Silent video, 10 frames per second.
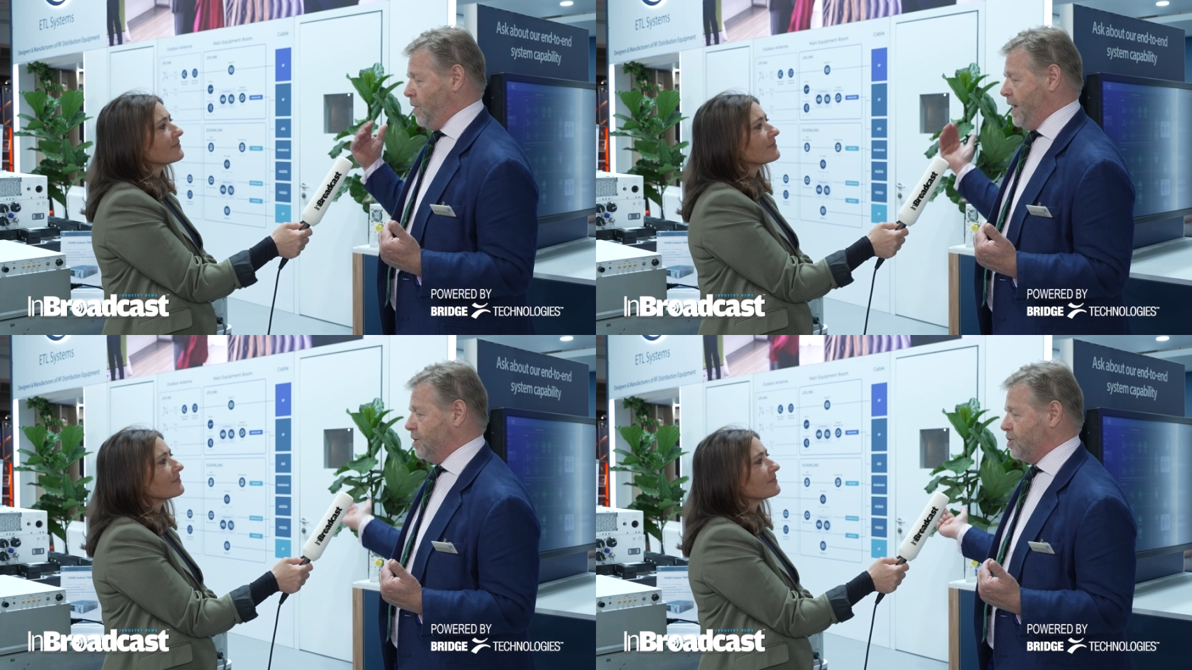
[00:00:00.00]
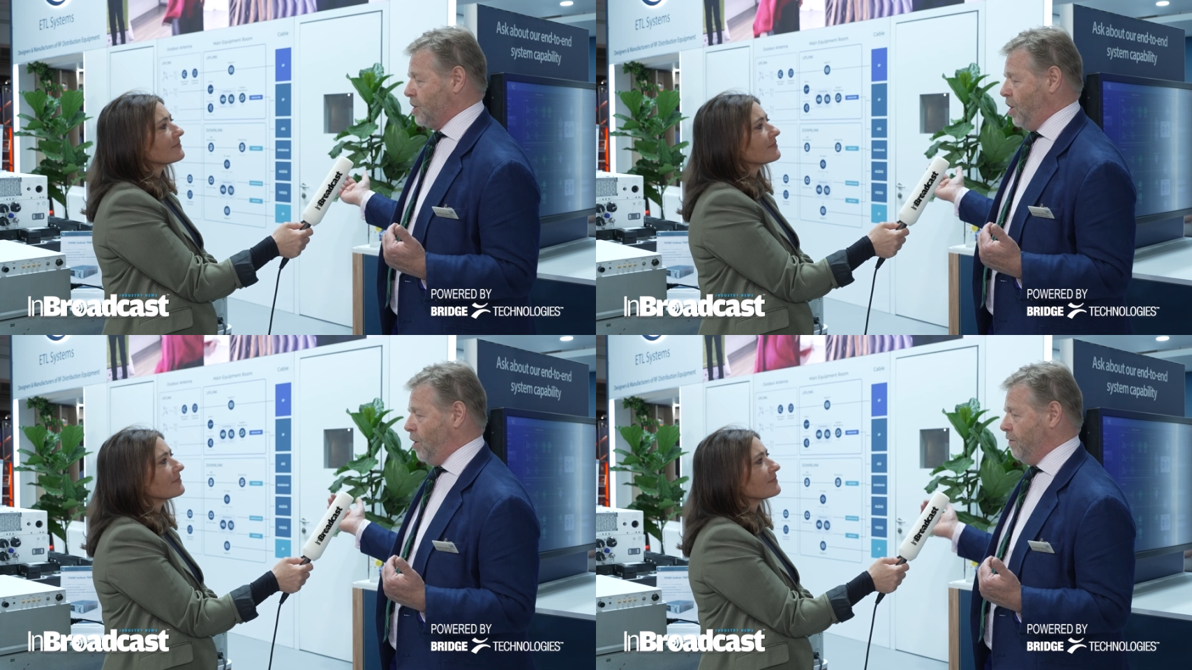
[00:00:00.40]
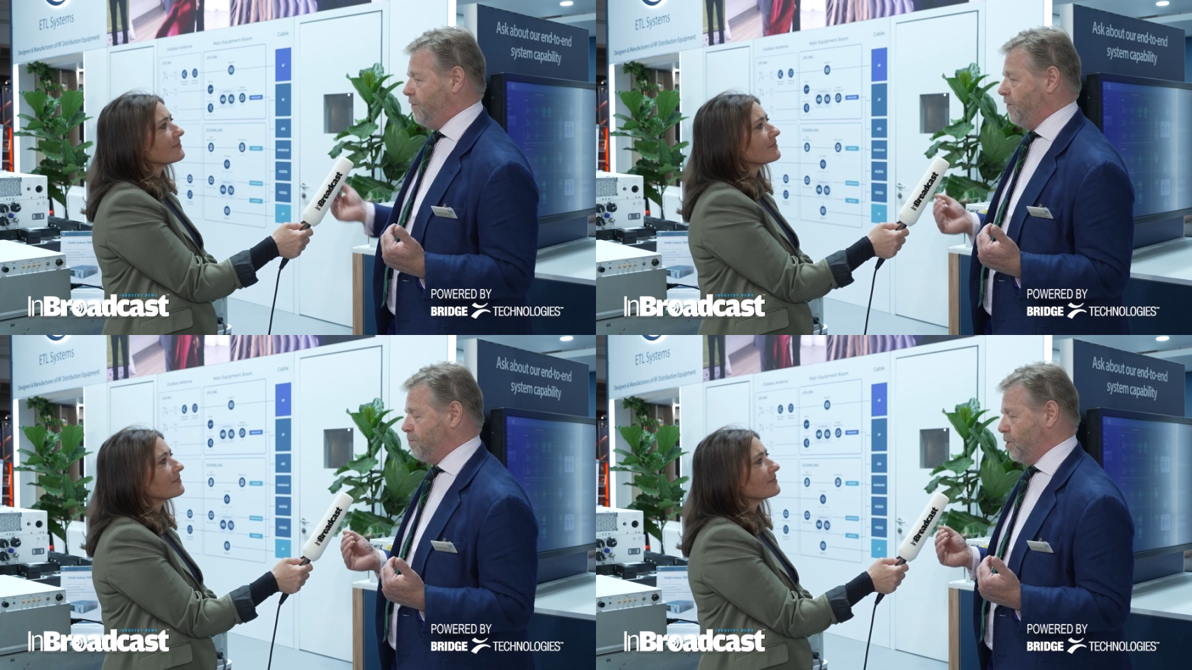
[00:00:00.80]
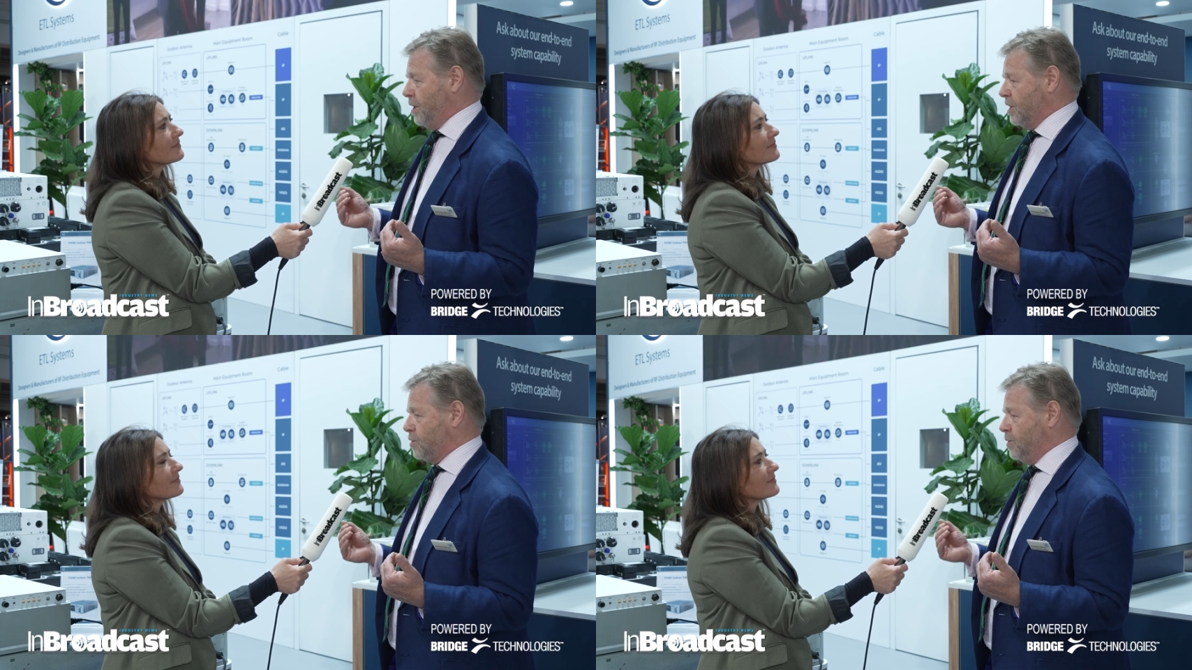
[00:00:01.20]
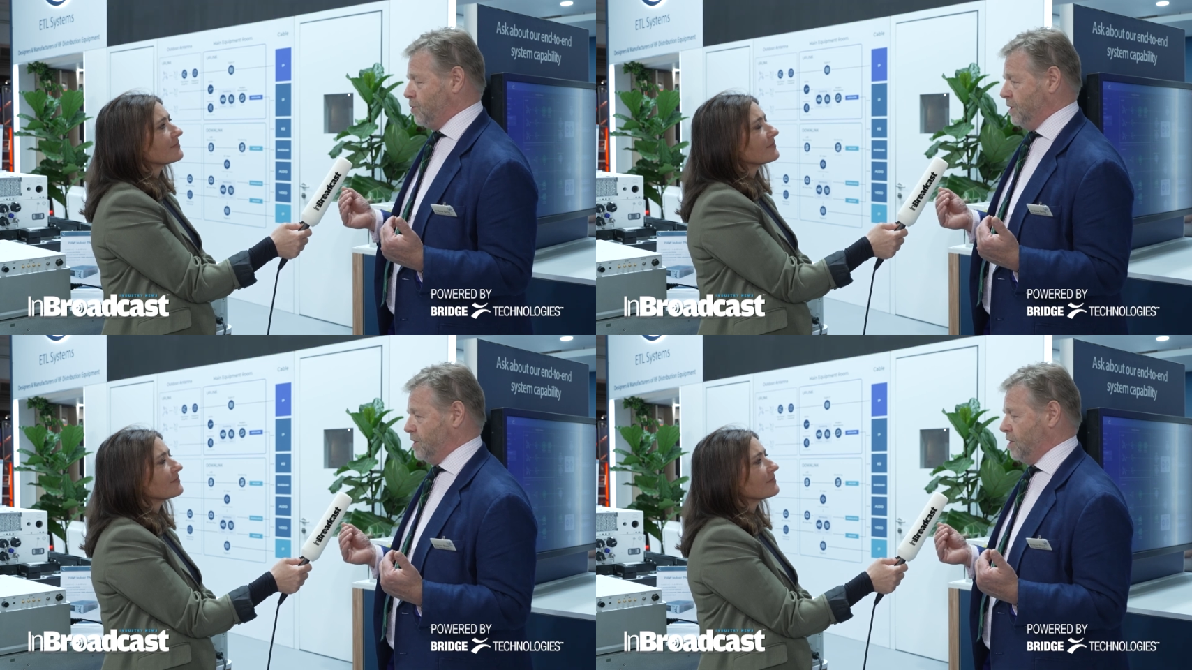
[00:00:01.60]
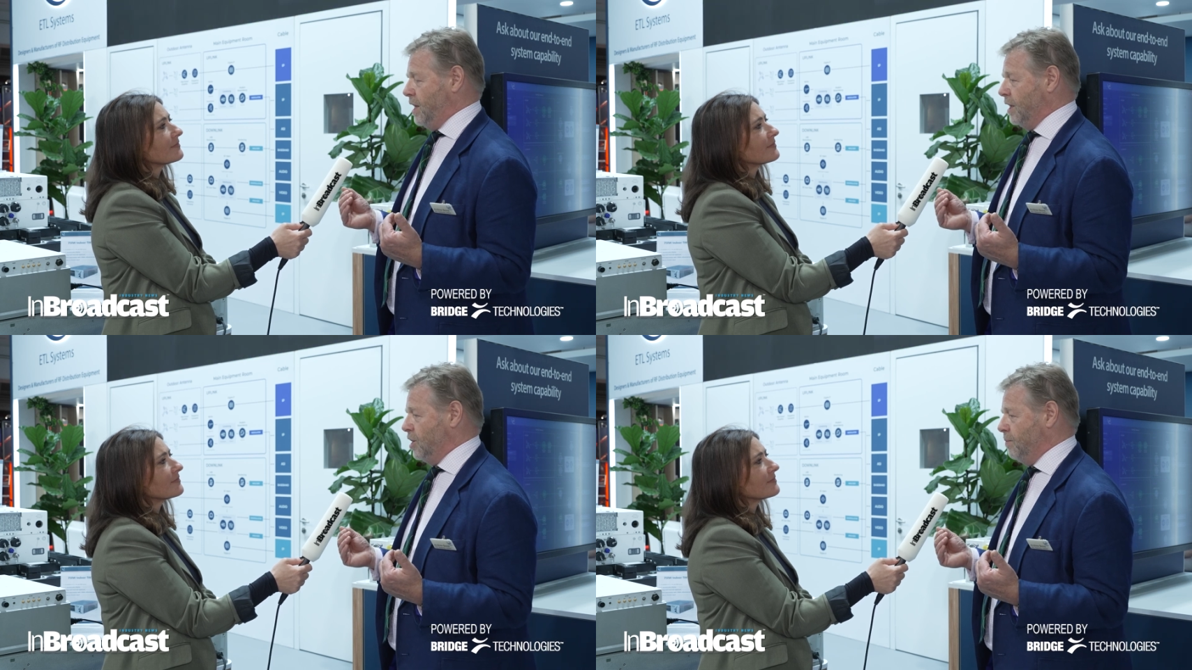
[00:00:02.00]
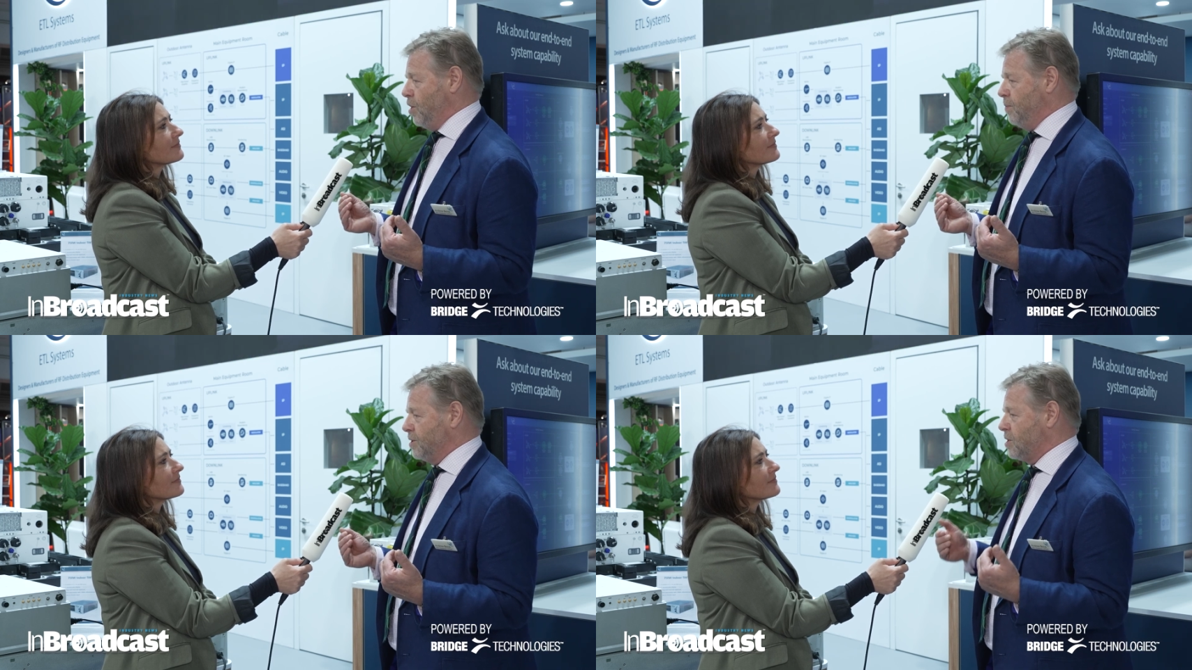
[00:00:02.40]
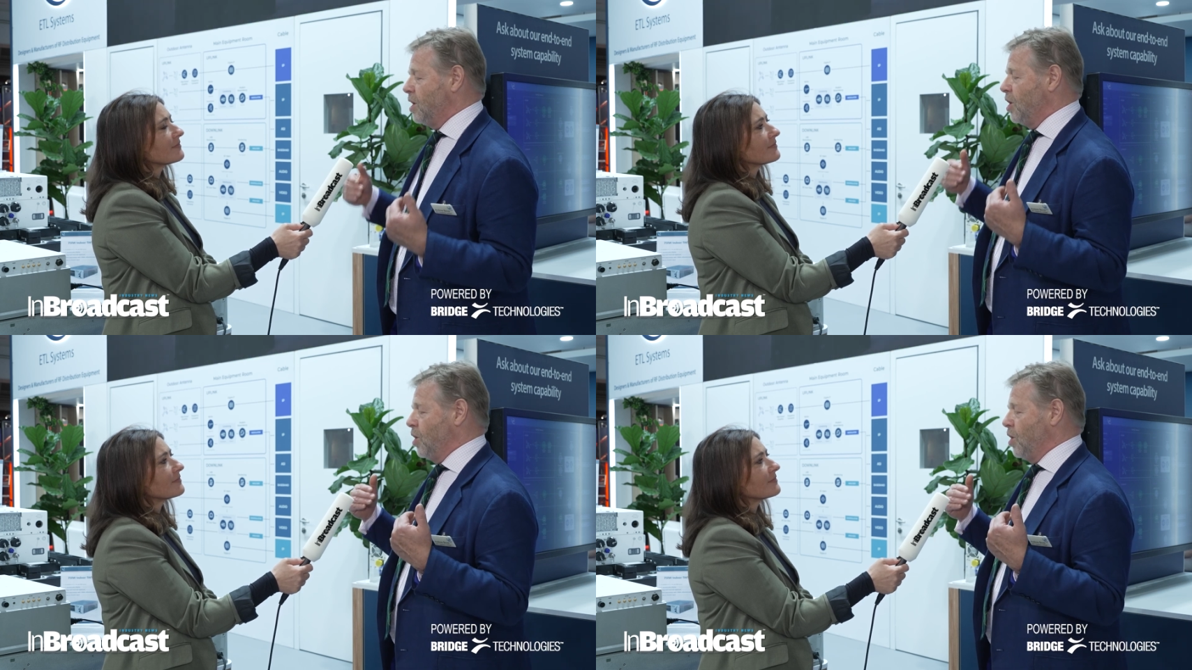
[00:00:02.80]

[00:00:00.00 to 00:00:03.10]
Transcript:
Speaker 1: range of products which we're designing at the moment